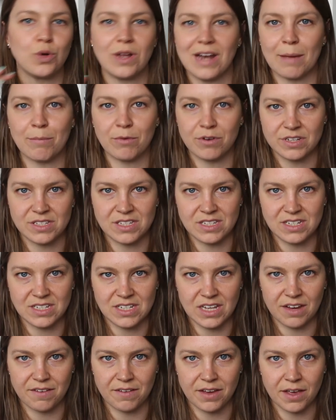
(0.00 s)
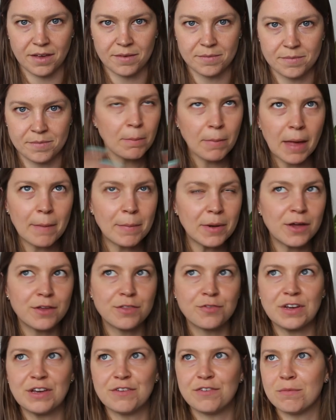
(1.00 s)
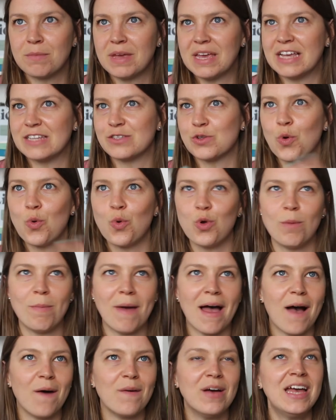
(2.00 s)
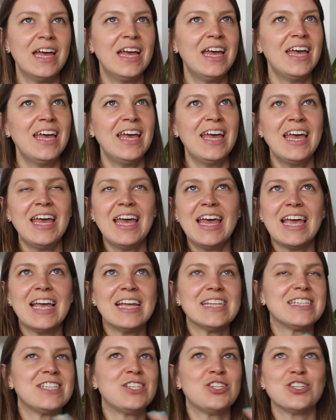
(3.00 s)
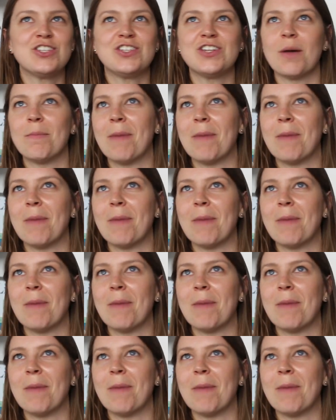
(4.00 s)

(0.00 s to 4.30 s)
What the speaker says: or glamorous interior. Purple 03 for me is all about, it's just